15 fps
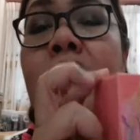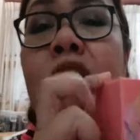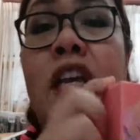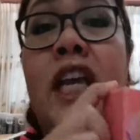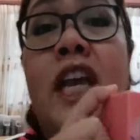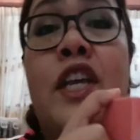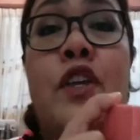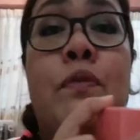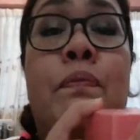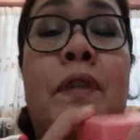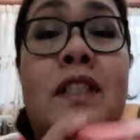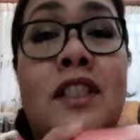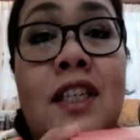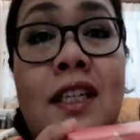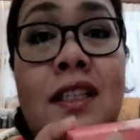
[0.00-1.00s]
can you
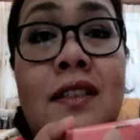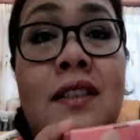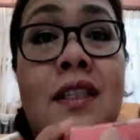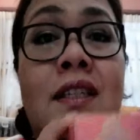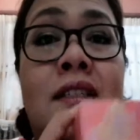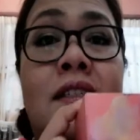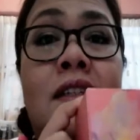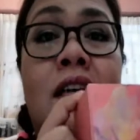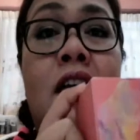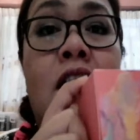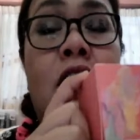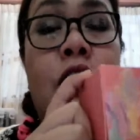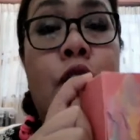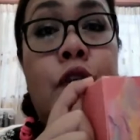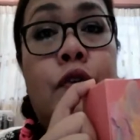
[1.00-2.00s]
purchase this?
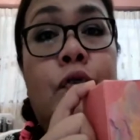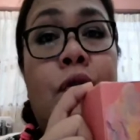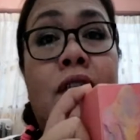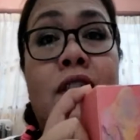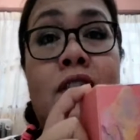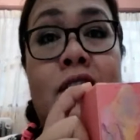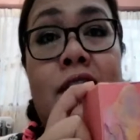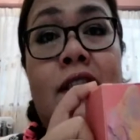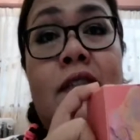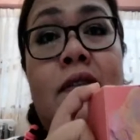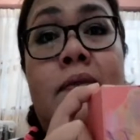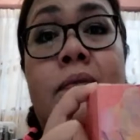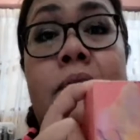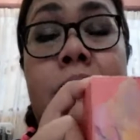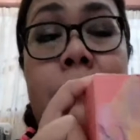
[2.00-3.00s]
Good question.
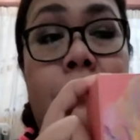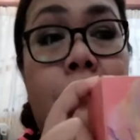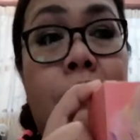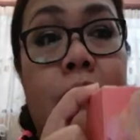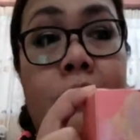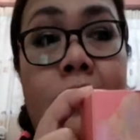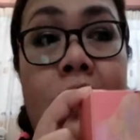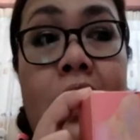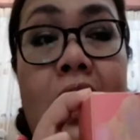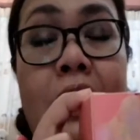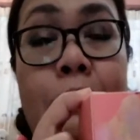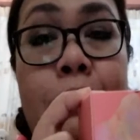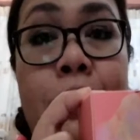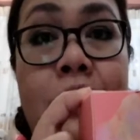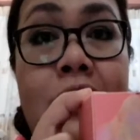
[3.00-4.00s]
I
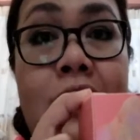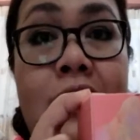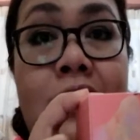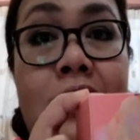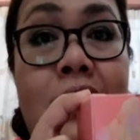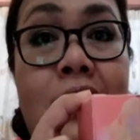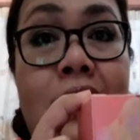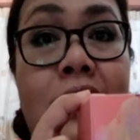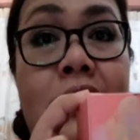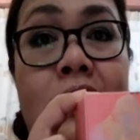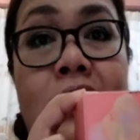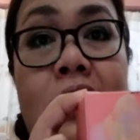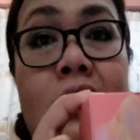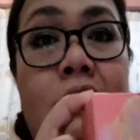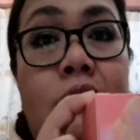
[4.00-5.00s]
purchased this
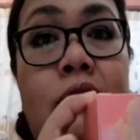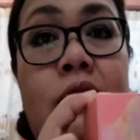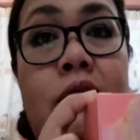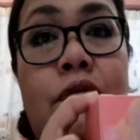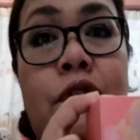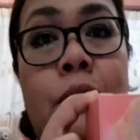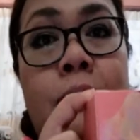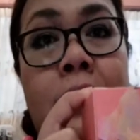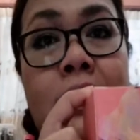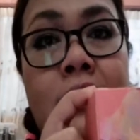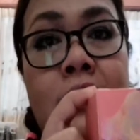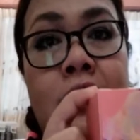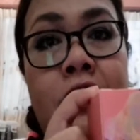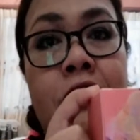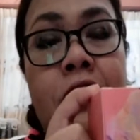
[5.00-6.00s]
from
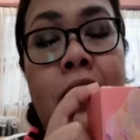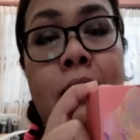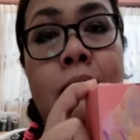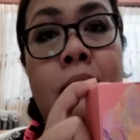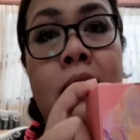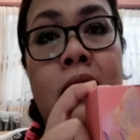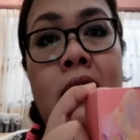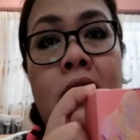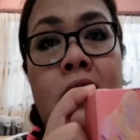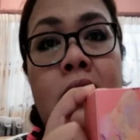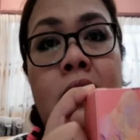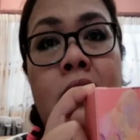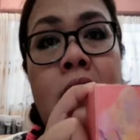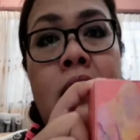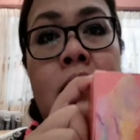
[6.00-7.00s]
Instagram,
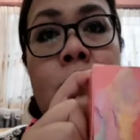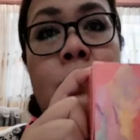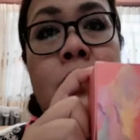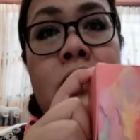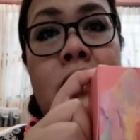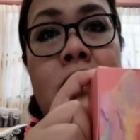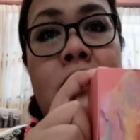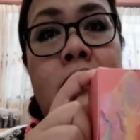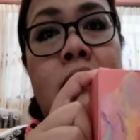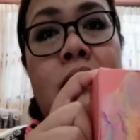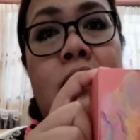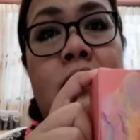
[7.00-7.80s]
which is